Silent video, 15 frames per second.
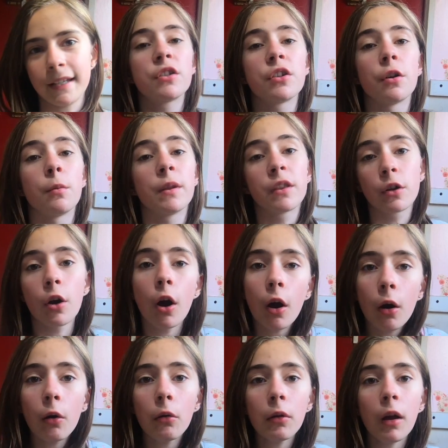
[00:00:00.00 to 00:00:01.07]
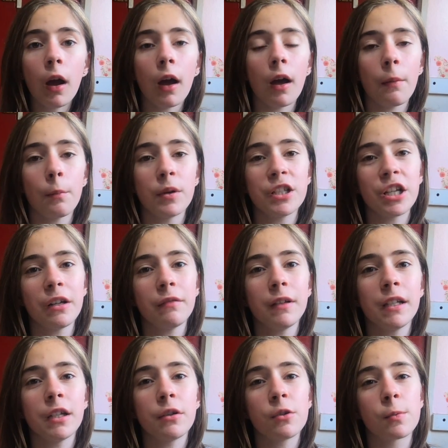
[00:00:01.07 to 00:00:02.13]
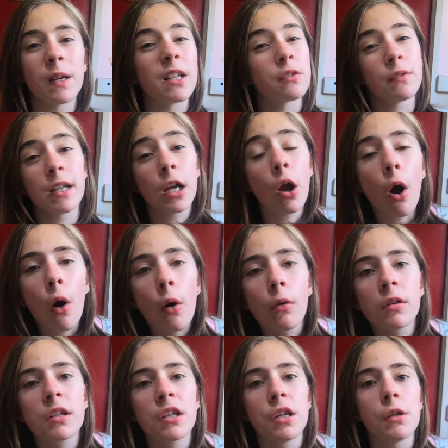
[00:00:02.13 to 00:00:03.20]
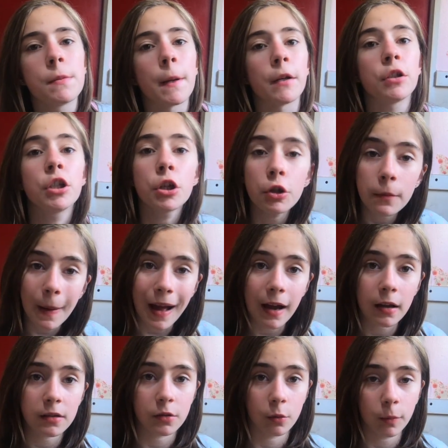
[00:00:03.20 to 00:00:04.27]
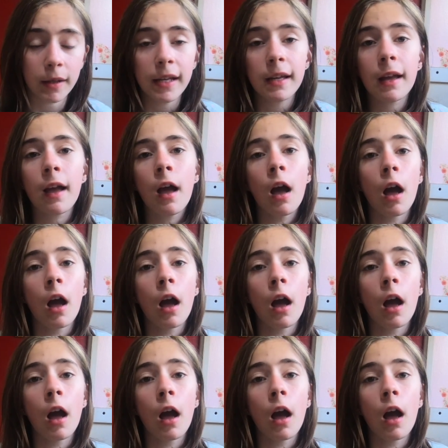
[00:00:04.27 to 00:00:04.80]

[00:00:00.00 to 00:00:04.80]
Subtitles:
So with the coal, we generally use, when it's really cold, use about 2 bags a week,